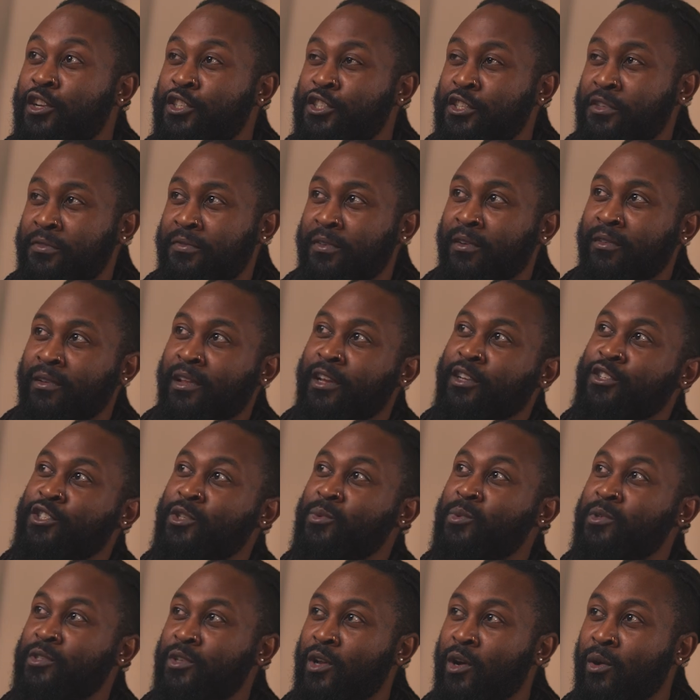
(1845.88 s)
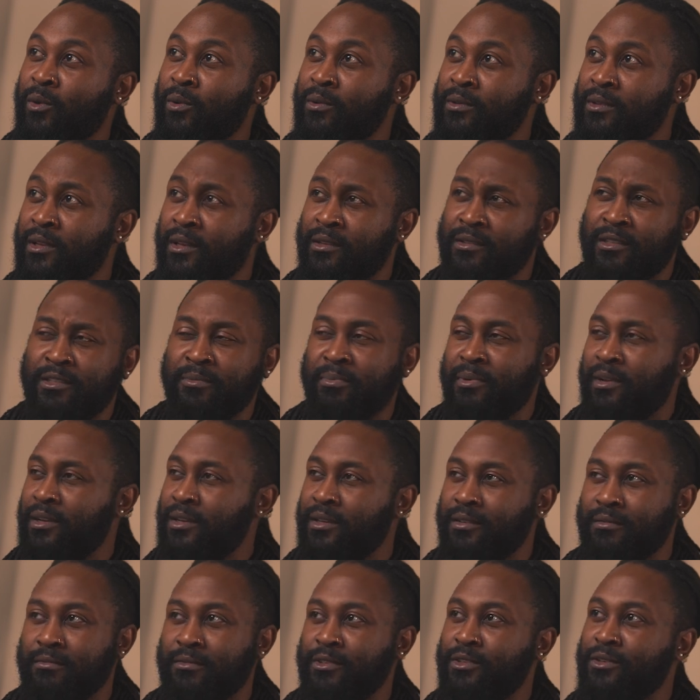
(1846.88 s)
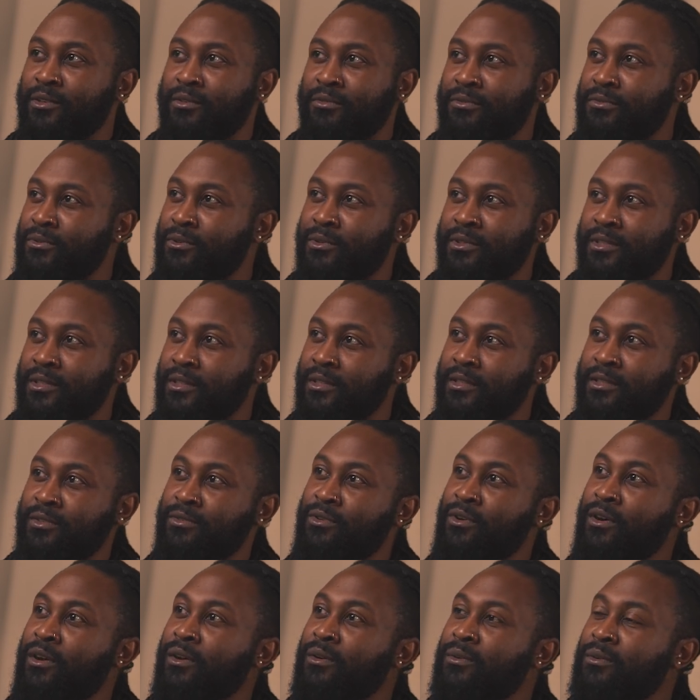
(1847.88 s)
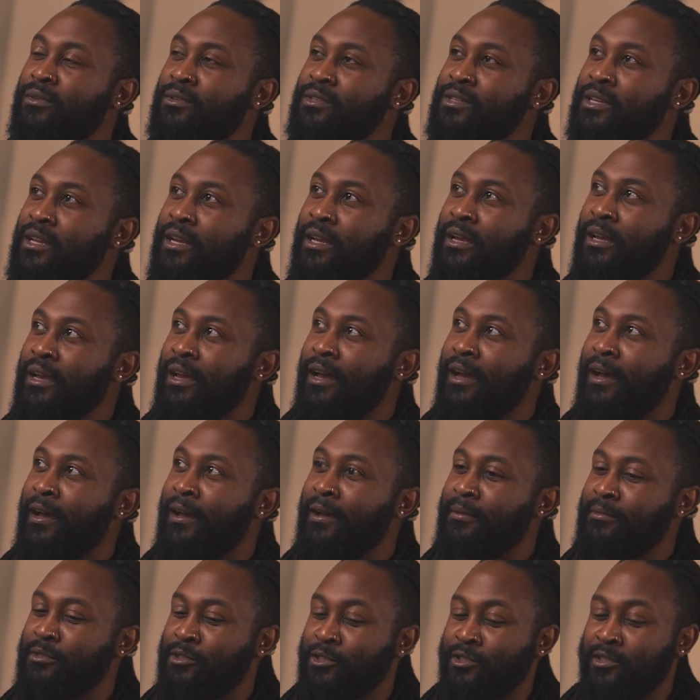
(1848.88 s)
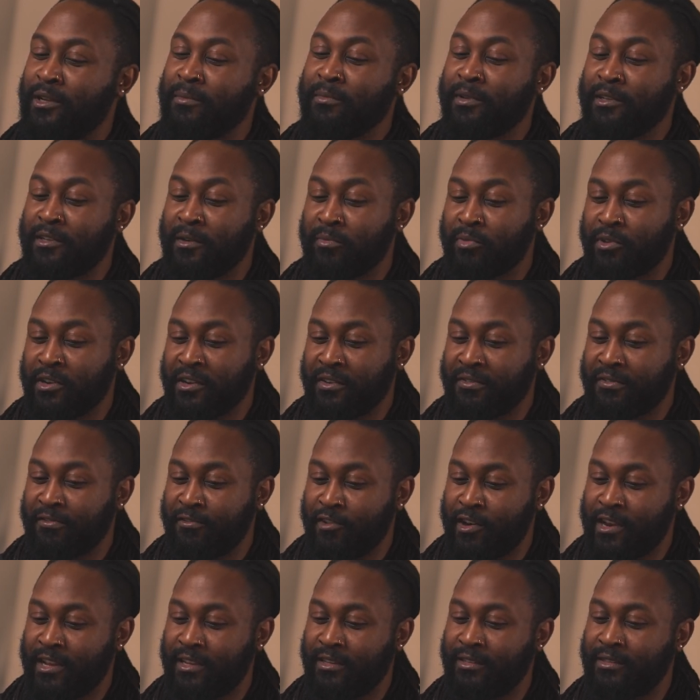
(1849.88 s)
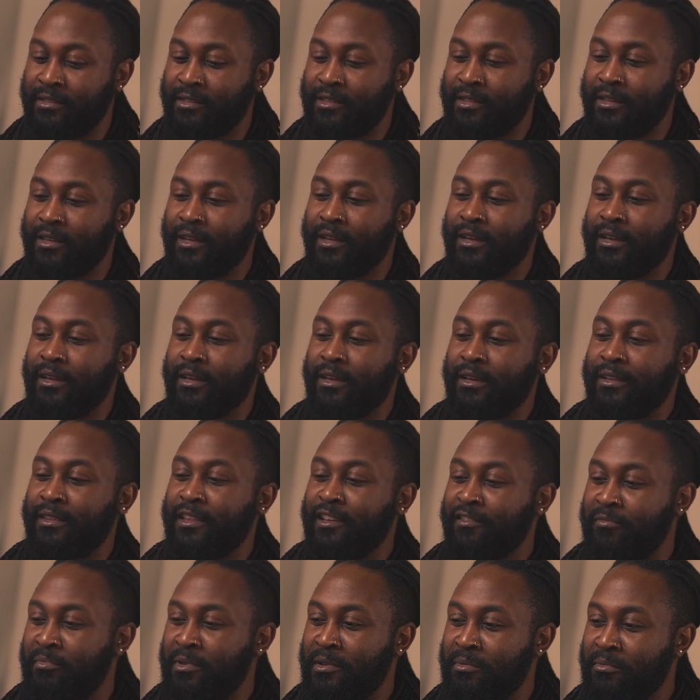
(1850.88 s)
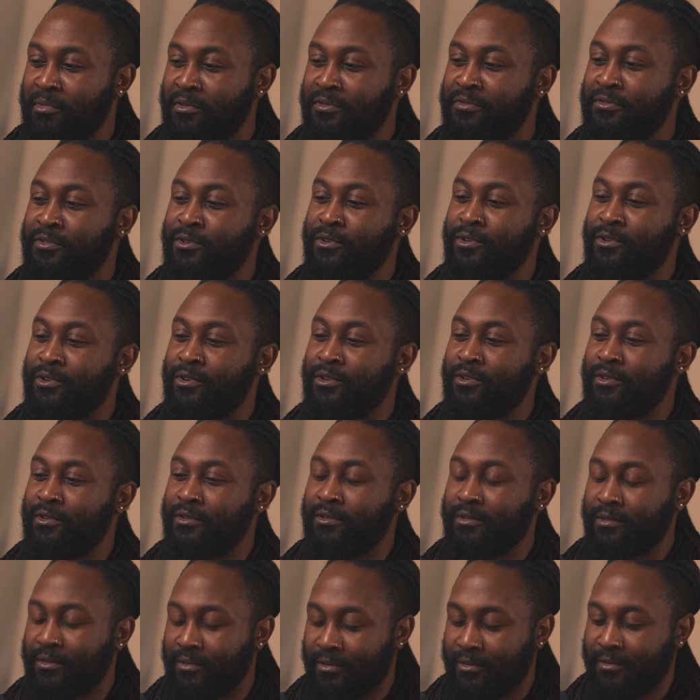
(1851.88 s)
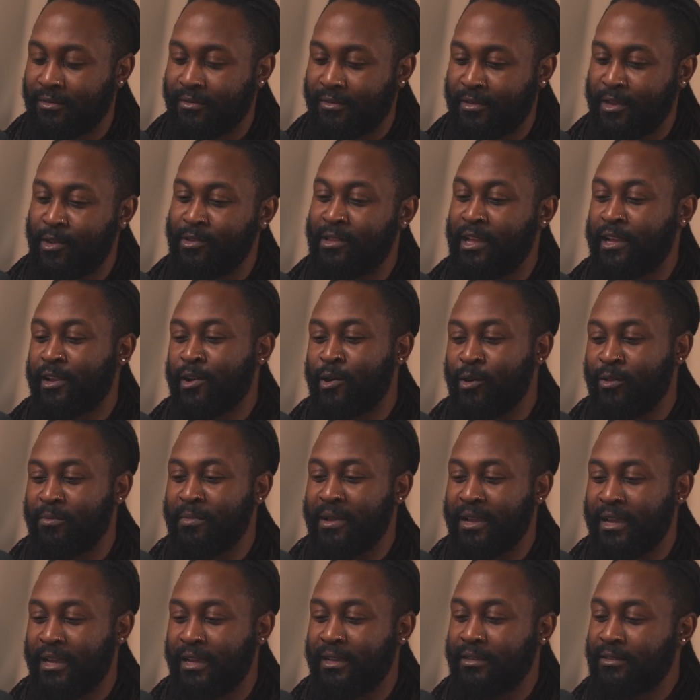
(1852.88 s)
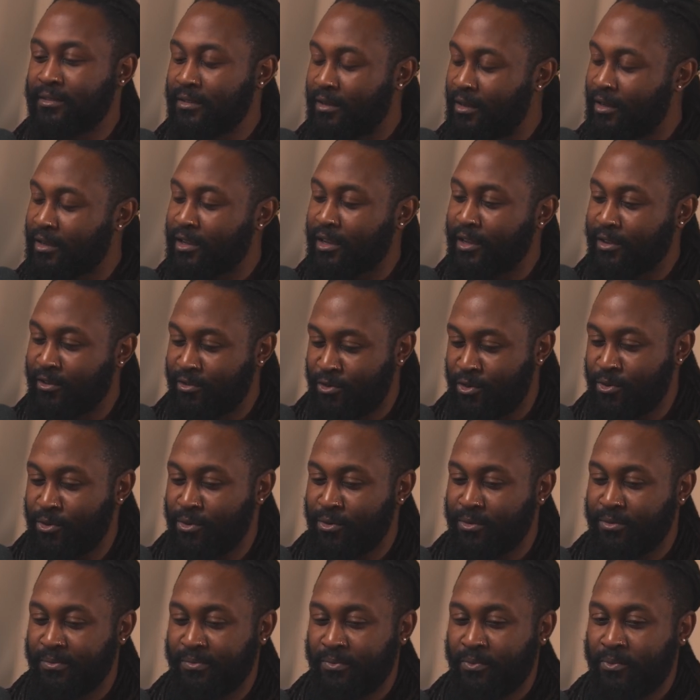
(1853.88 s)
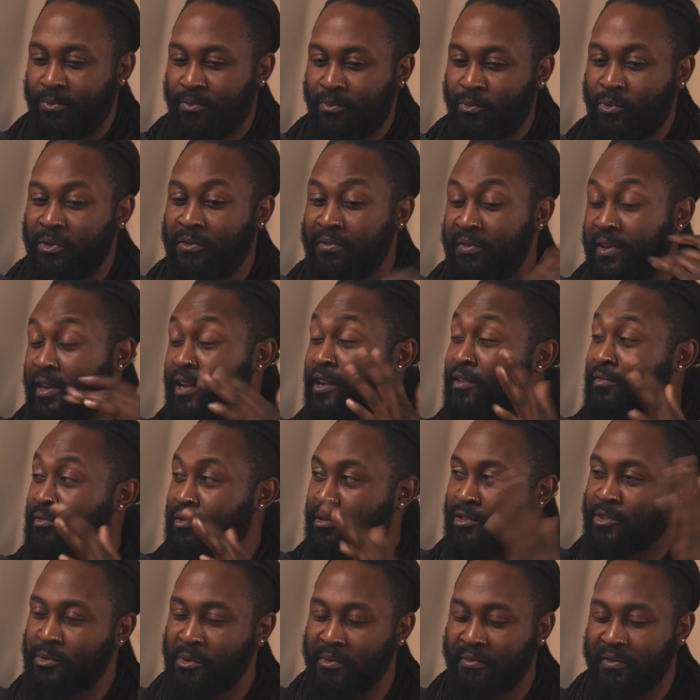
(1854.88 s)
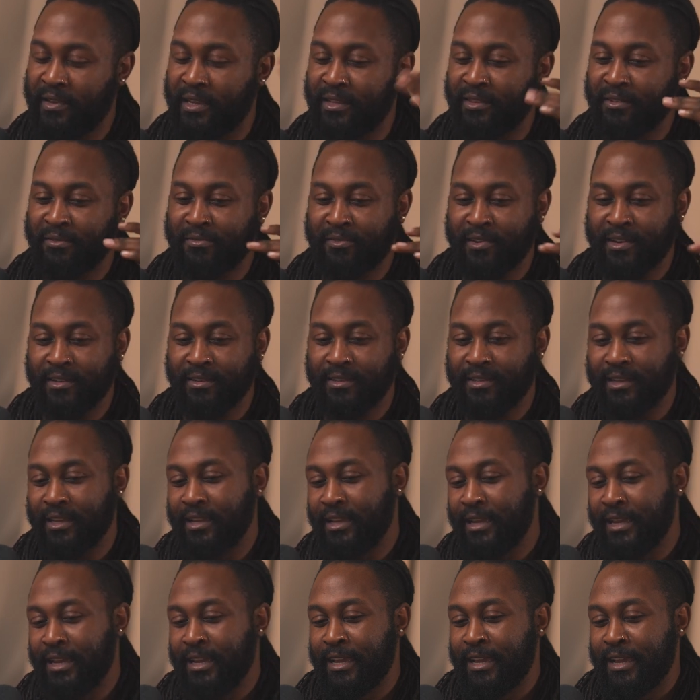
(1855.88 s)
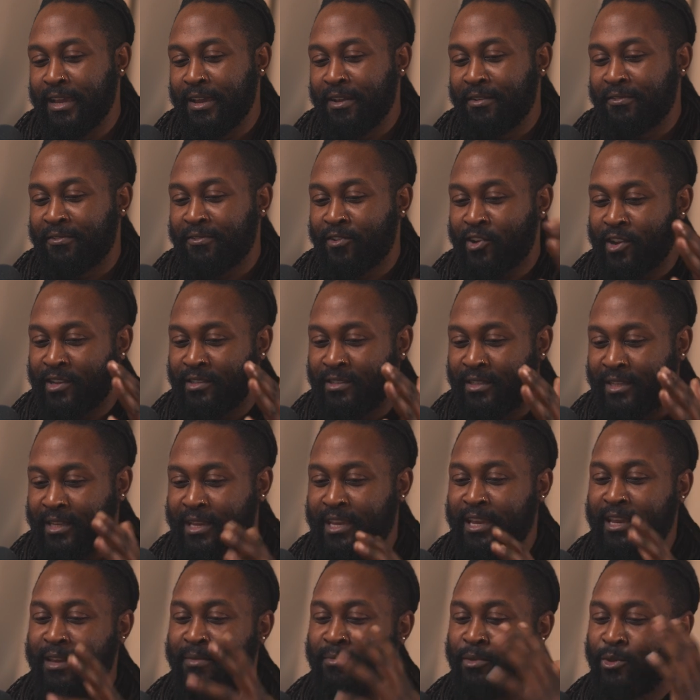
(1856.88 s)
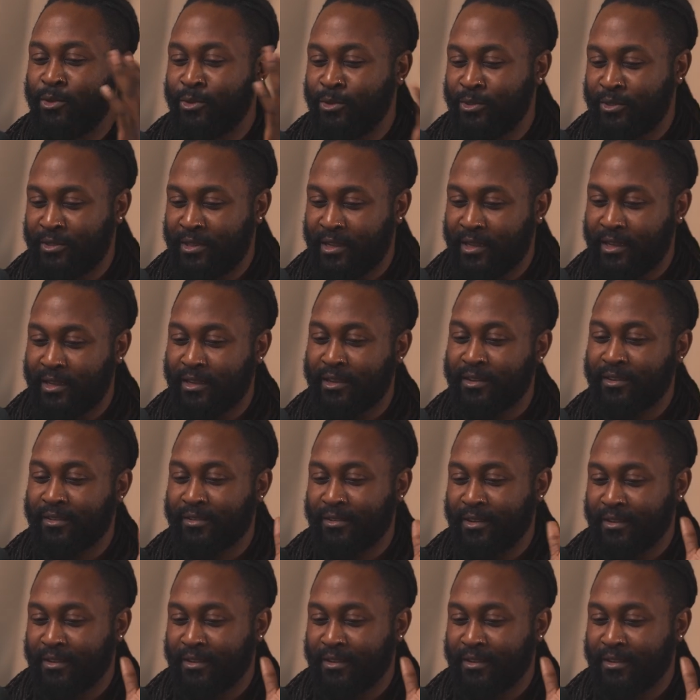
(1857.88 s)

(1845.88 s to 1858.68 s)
she felt like she was older, despite, 40 is not old. She was like, I'm going to bring a friend. They've been before. They'll like hold my hand. Okay, cool. We vet everyone. So we vetted the friend. Friend came who's like,